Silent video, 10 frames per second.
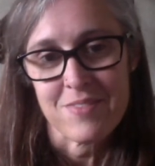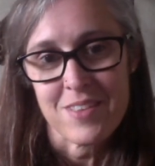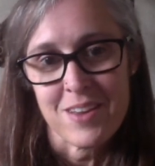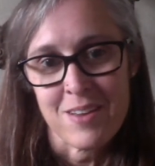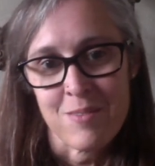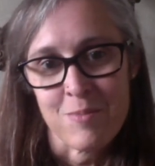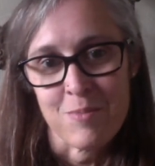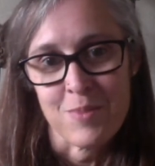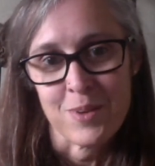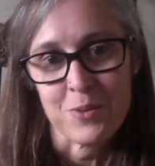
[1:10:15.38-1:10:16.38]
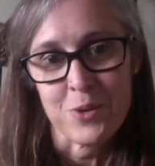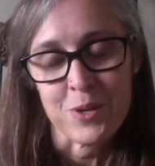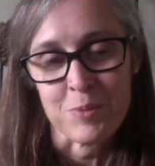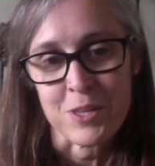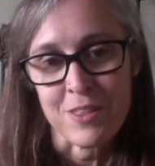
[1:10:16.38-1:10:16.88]
I'm
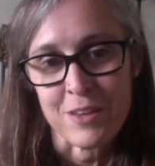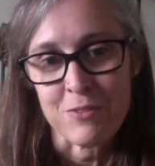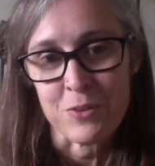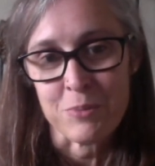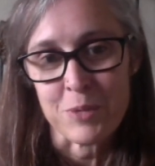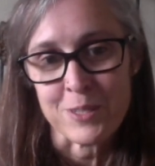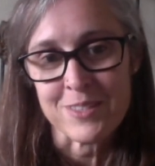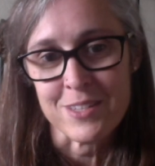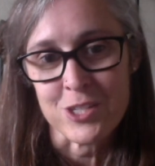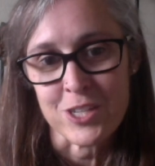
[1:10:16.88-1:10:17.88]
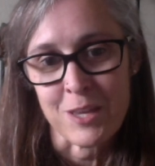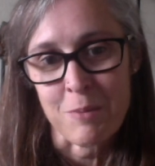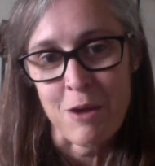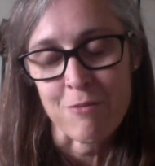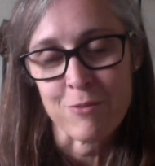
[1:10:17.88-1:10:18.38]
incredibly thankful and blessed that she came
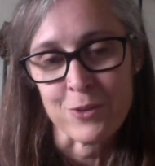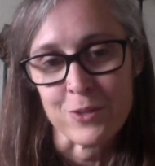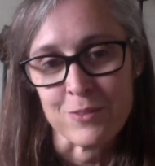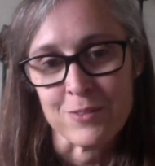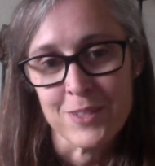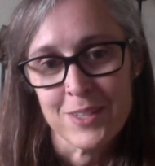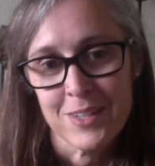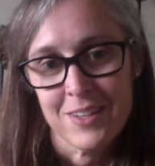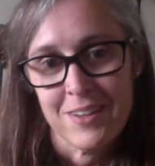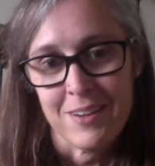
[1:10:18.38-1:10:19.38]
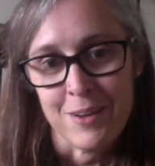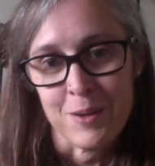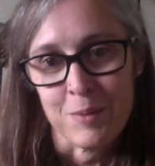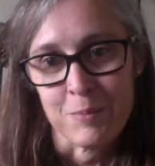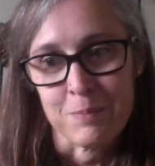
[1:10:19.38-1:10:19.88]
out
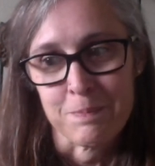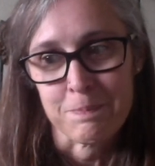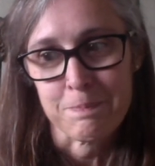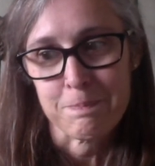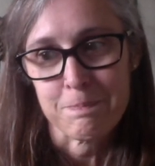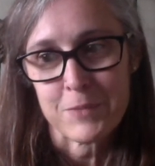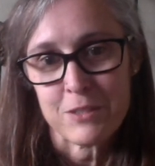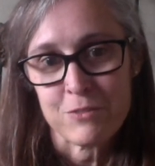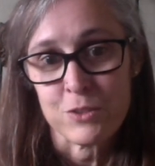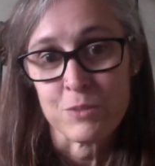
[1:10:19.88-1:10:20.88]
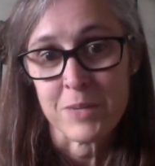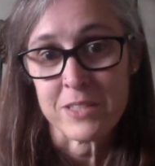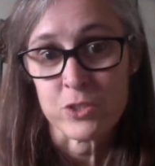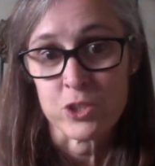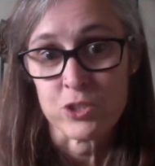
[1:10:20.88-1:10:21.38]
um, for my
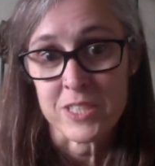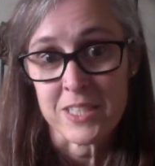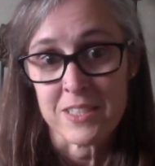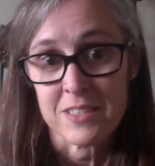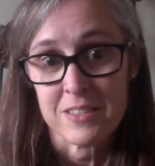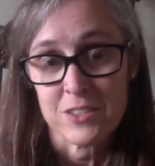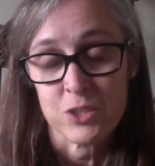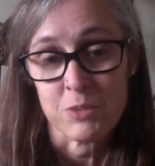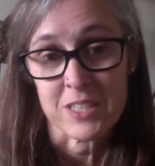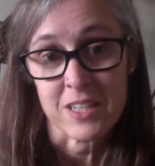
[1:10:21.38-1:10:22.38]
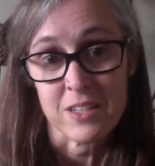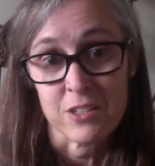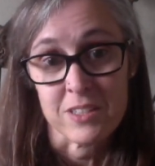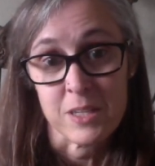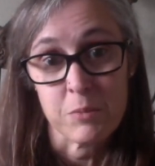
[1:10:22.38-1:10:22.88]
surgery. She wanted to get here
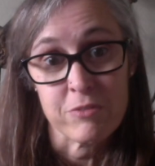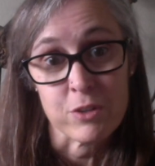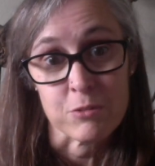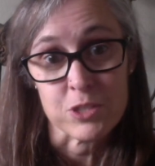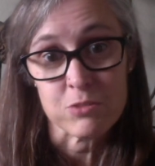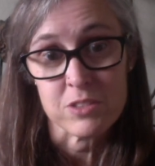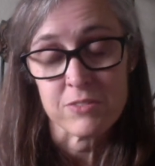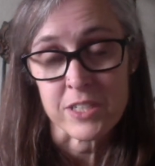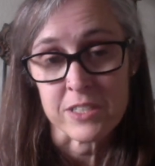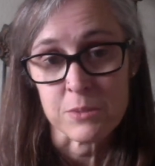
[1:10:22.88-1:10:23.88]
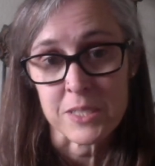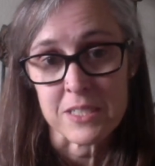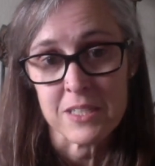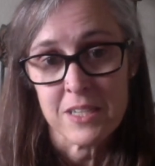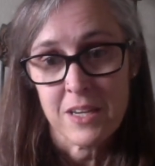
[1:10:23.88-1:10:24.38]
the day before, which was very sweet.
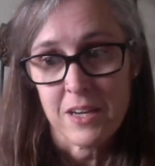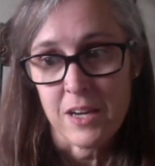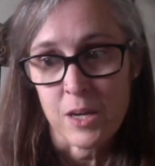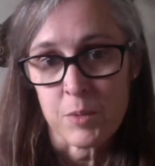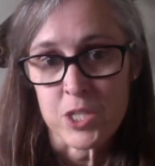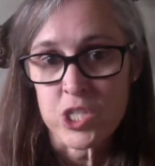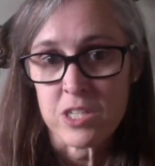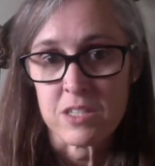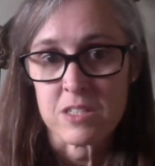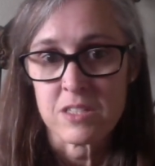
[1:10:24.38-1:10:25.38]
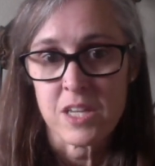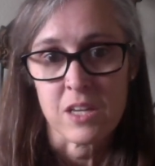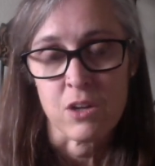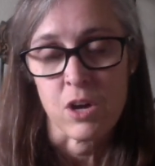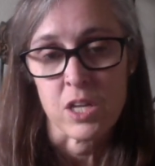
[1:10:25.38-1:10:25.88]
And she has
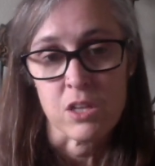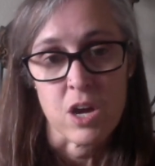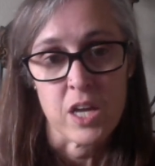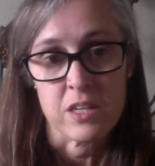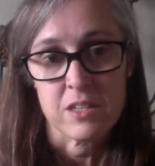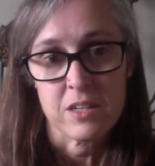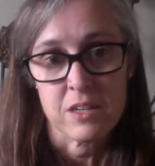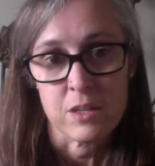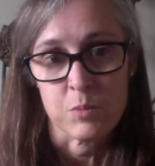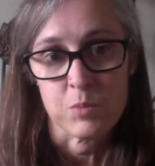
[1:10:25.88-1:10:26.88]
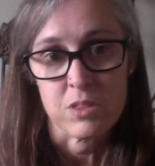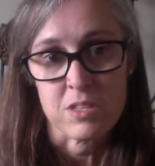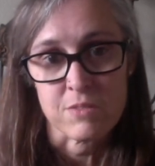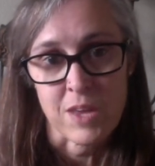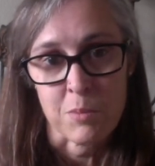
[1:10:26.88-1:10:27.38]
taken on a lot with
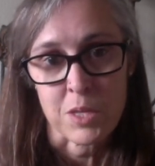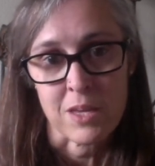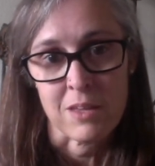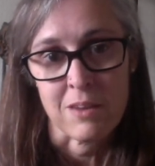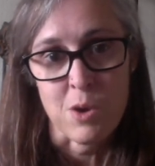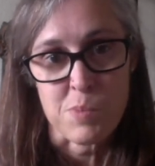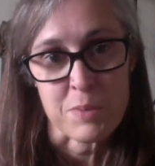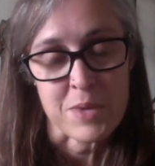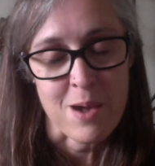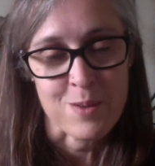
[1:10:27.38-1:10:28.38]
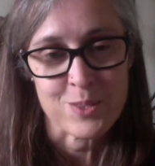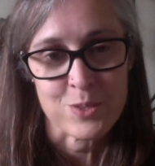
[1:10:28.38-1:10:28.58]
this family and helping me out.